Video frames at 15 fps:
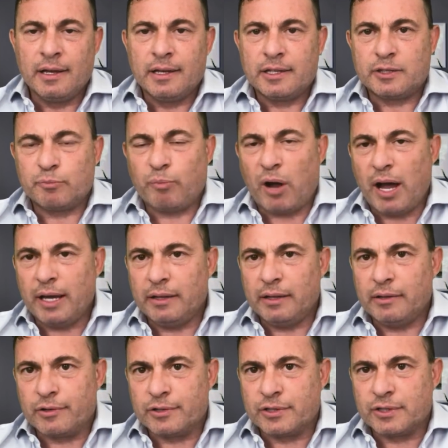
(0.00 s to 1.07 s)

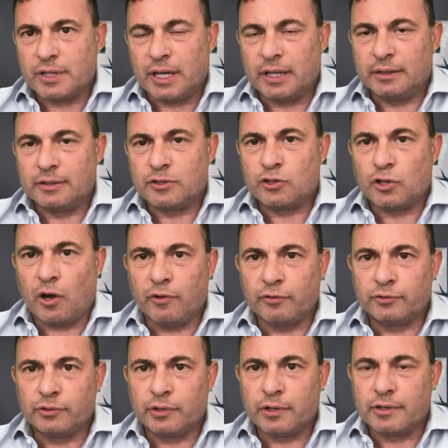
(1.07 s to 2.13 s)
spiders and
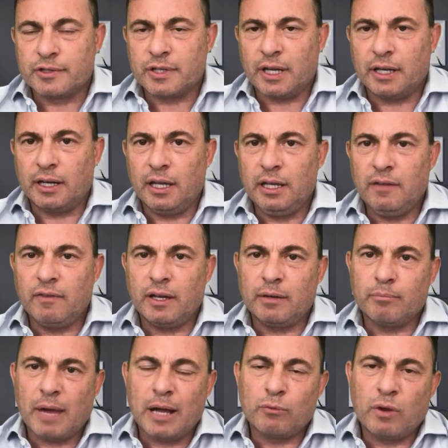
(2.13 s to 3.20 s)
softwares and even
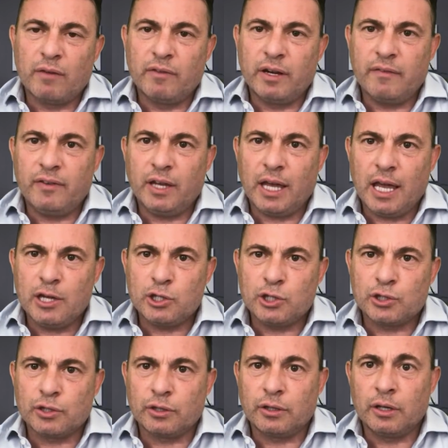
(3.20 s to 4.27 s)
manual
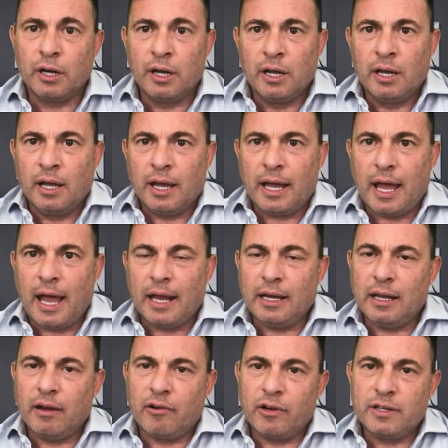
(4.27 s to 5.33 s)
verification can
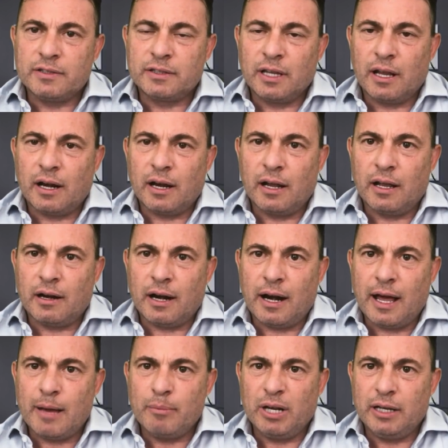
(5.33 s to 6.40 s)
increase the
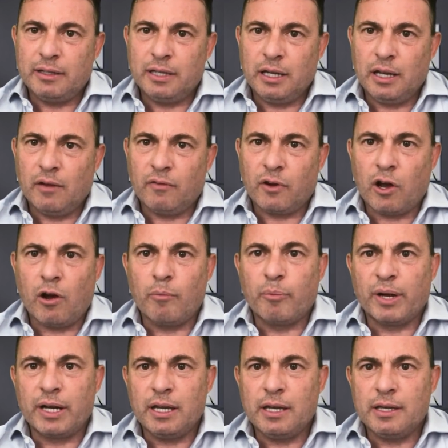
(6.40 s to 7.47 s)
reliability of
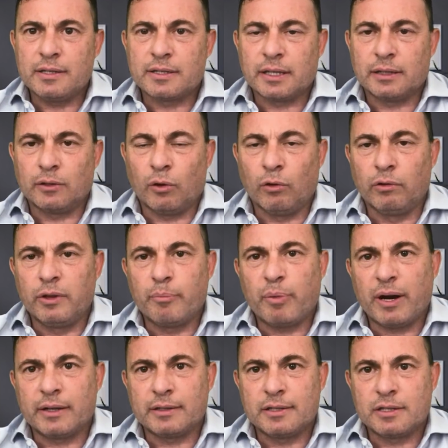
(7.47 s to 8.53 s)
companies and all the
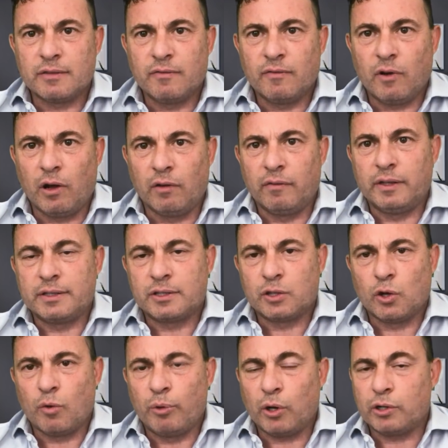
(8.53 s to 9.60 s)
parties involved. And
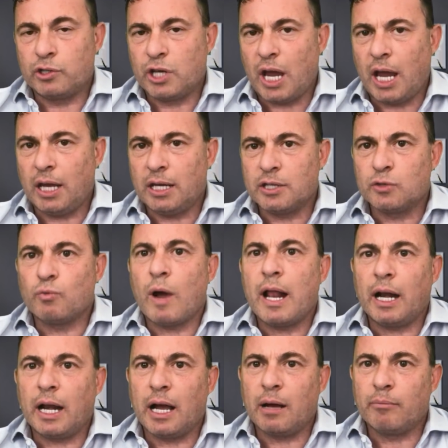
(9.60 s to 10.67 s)
so blockchain is
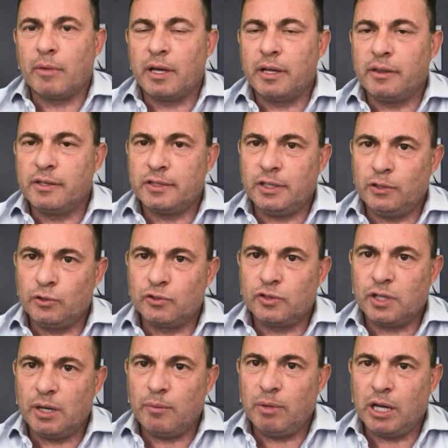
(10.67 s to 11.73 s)
welcome in this
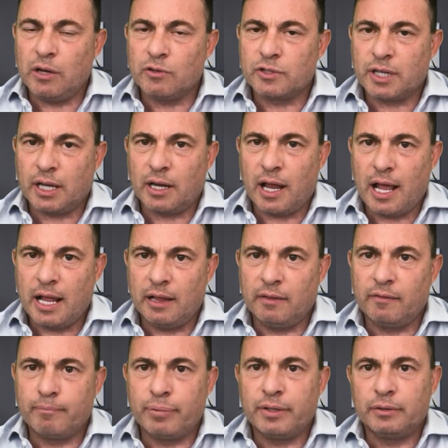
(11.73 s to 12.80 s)
industry because it can
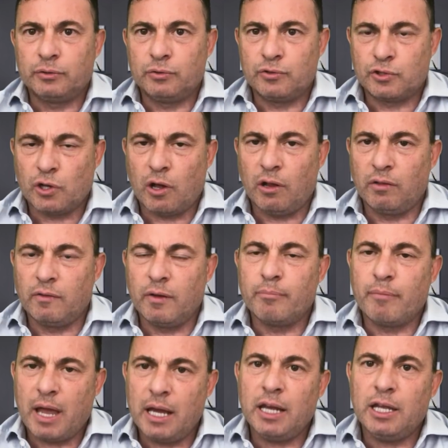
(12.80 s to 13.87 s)
help to solve
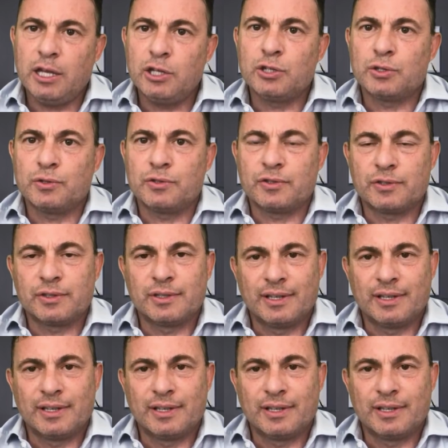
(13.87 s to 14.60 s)
many issues.